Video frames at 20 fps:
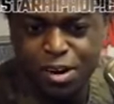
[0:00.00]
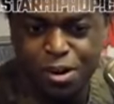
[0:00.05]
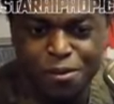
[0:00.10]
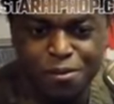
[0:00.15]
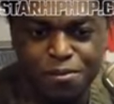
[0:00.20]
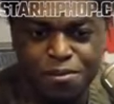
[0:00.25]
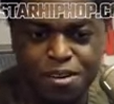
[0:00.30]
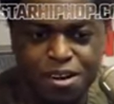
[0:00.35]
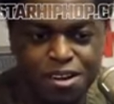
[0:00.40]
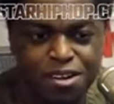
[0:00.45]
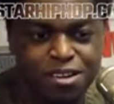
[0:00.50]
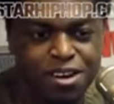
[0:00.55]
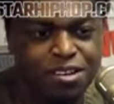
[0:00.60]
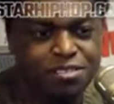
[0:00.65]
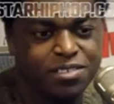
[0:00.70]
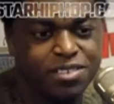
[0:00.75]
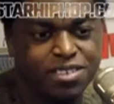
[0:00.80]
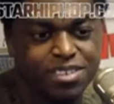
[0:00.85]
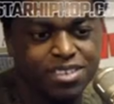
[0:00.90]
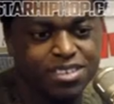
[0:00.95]
overall,
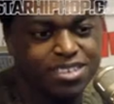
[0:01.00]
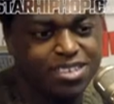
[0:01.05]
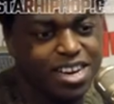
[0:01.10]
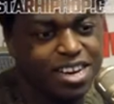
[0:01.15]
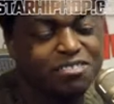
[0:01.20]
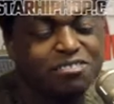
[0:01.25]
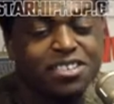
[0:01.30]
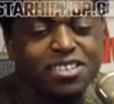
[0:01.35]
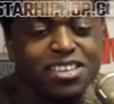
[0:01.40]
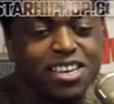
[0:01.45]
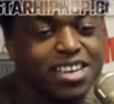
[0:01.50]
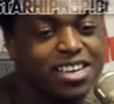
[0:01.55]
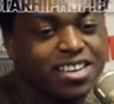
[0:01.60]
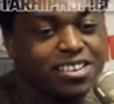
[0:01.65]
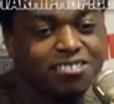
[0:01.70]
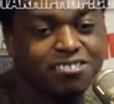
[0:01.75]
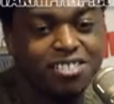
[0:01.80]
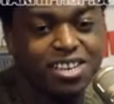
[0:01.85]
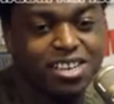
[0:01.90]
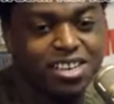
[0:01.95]
every
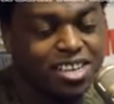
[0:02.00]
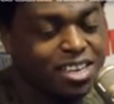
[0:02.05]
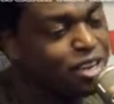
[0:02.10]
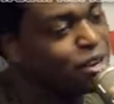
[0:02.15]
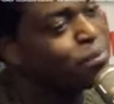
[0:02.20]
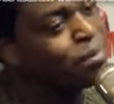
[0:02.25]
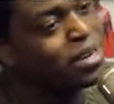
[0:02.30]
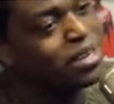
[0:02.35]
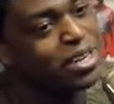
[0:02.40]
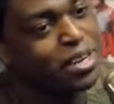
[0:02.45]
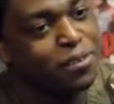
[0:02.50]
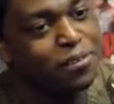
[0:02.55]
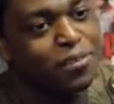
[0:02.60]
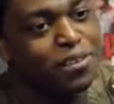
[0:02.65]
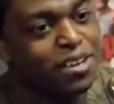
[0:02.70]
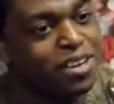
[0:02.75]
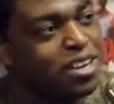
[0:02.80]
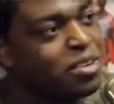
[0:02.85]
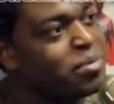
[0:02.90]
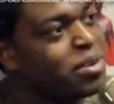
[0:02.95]
everything on there could have been
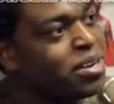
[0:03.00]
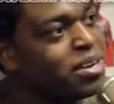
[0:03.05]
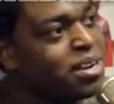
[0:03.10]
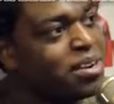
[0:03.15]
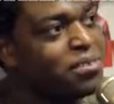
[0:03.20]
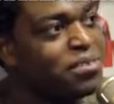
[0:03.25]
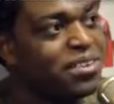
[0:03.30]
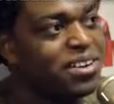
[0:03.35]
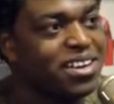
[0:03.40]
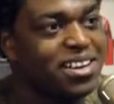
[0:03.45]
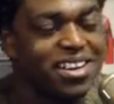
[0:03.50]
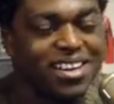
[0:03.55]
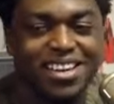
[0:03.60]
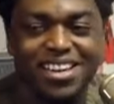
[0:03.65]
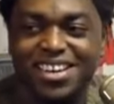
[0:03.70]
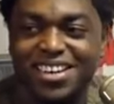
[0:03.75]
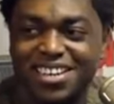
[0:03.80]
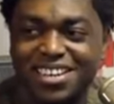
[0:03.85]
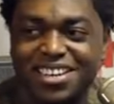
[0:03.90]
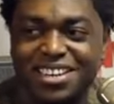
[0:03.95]
different. Could have been different.
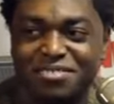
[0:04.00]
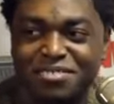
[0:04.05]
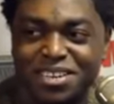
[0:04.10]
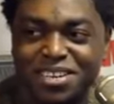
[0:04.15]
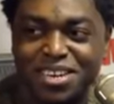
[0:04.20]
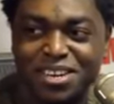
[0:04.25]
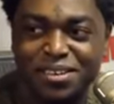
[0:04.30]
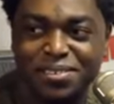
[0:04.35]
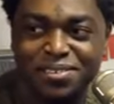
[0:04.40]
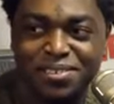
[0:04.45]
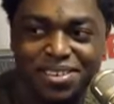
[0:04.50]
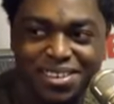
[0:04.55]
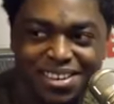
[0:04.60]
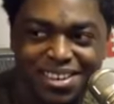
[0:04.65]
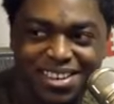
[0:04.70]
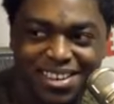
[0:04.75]
Could have been different.